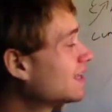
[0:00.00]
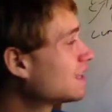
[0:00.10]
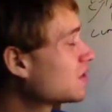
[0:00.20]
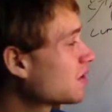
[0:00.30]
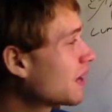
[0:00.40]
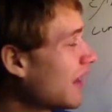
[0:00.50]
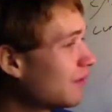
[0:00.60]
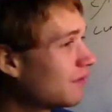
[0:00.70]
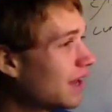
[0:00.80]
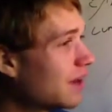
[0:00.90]
So you
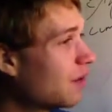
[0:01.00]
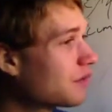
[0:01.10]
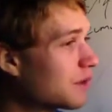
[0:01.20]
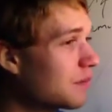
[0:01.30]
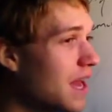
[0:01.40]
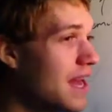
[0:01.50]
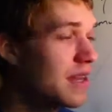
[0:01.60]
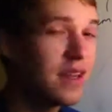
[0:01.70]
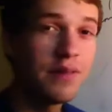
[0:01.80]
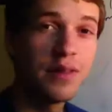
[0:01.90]
can't fly over them,
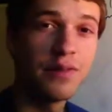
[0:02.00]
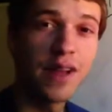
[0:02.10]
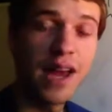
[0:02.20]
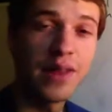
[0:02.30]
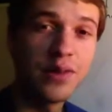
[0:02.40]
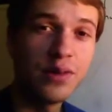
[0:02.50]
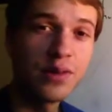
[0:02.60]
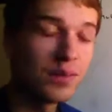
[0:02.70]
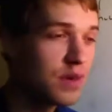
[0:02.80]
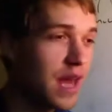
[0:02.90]
and if you fly through
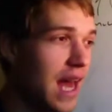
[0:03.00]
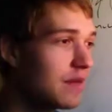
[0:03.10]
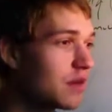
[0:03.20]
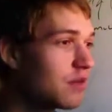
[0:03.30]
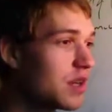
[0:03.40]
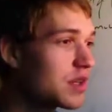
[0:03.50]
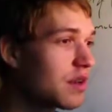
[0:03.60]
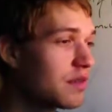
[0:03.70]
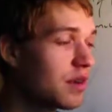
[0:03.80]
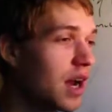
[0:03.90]
them, you have the risk
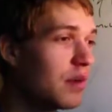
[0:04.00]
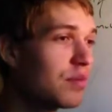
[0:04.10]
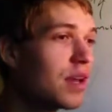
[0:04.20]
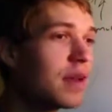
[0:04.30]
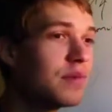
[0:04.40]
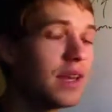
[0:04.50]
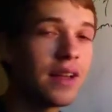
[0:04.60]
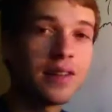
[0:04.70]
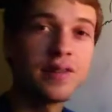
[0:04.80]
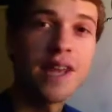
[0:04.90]
of your airplane
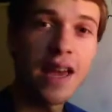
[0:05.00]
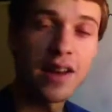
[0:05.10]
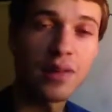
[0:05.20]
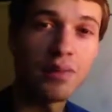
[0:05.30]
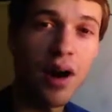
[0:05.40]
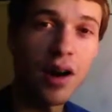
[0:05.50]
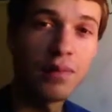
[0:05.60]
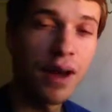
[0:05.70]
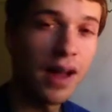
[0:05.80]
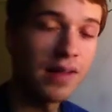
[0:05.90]
being taken apart
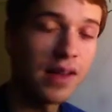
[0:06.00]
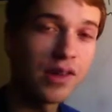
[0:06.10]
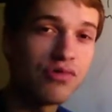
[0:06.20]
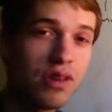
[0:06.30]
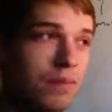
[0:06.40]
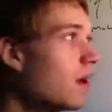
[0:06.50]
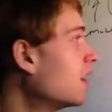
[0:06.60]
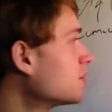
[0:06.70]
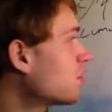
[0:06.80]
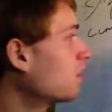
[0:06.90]
by the extreme
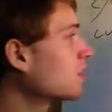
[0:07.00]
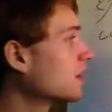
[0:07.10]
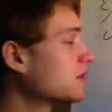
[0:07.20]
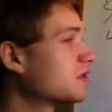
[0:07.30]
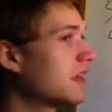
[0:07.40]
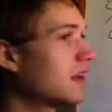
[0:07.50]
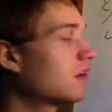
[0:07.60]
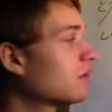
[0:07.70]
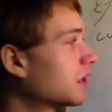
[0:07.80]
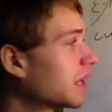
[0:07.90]
turbulence that you're
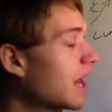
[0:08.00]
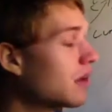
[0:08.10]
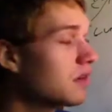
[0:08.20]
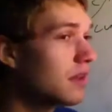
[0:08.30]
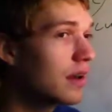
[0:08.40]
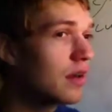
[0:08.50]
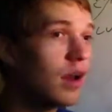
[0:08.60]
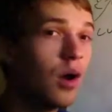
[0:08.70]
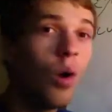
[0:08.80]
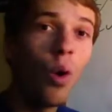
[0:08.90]
going to encounter there,
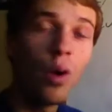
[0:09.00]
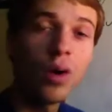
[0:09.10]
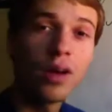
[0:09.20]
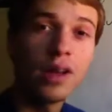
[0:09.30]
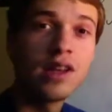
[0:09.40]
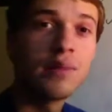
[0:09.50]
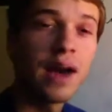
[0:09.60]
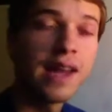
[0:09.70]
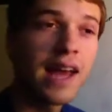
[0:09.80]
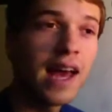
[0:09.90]
or you
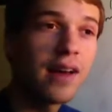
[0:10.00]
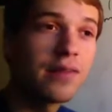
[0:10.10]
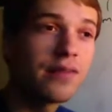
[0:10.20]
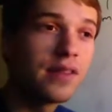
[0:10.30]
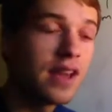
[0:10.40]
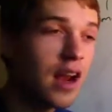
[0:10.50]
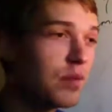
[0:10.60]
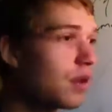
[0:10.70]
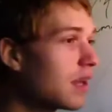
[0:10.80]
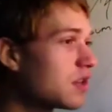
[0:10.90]
might have the
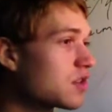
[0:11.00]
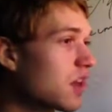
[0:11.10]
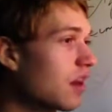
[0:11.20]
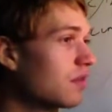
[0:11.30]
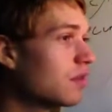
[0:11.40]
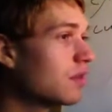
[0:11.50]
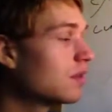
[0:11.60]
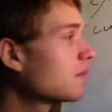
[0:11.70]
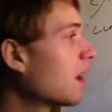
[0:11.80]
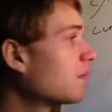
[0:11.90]
airplane just
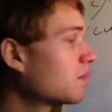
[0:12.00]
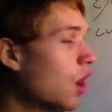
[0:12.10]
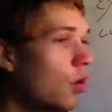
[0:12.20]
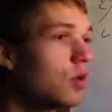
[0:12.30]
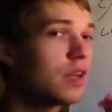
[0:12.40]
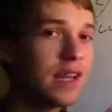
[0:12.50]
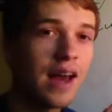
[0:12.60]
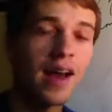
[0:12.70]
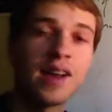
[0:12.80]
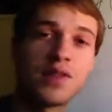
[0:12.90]
coated in
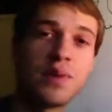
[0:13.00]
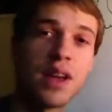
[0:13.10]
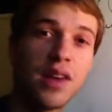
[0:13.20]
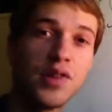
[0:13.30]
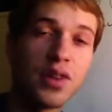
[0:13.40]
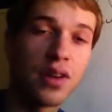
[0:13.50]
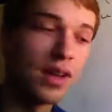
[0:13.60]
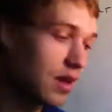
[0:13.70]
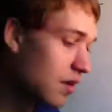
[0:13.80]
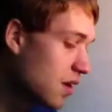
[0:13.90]
ice because you're going to